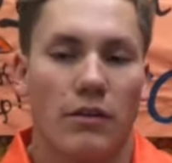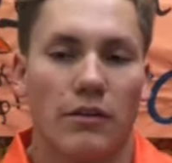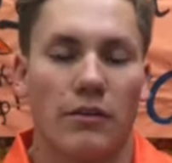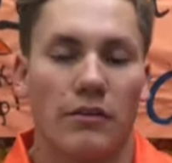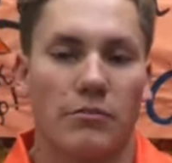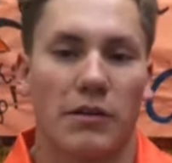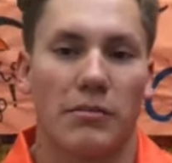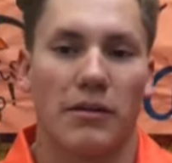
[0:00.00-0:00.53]
who
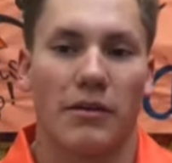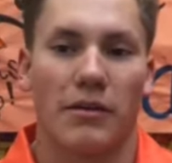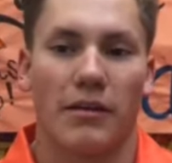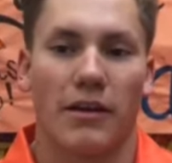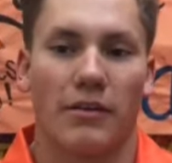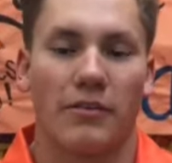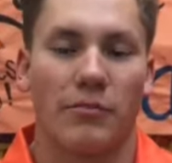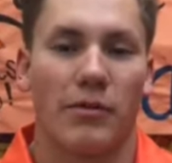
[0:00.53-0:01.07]
knows, maybe I'll,
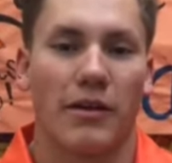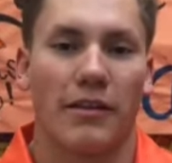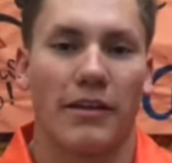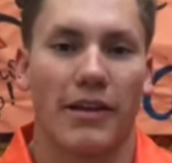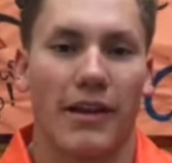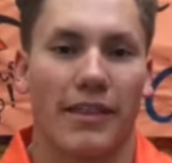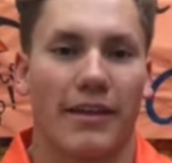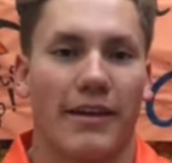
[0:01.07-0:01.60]
I'll, do better
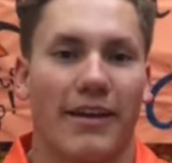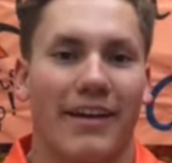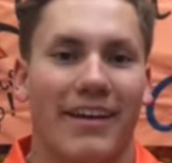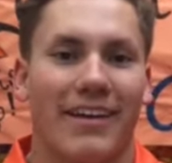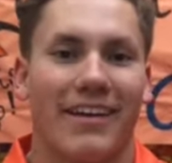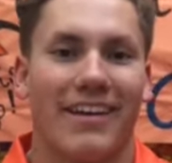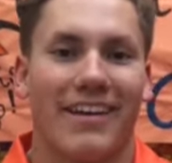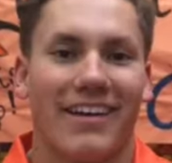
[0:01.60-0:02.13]
than I think.
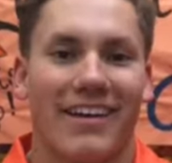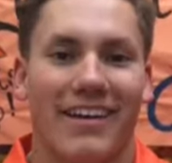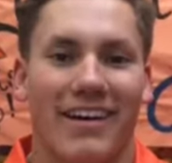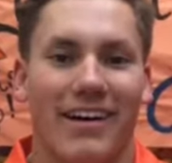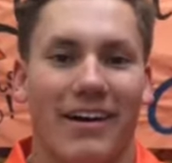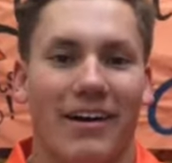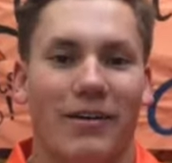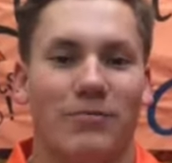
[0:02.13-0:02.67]

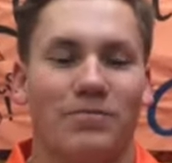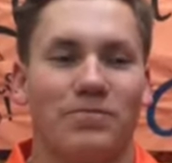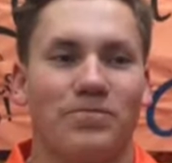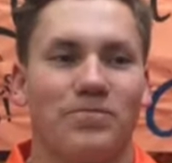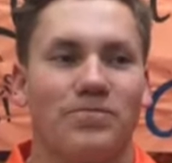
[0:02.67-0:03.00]
Um,